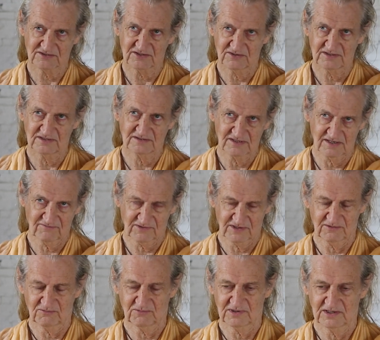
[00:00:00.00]
So
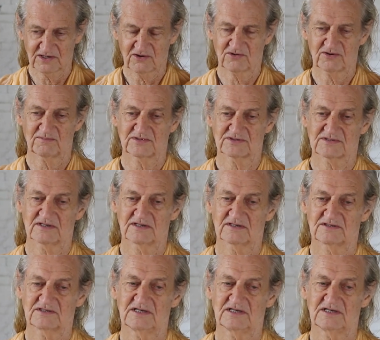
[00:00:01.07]
definitely we know him as the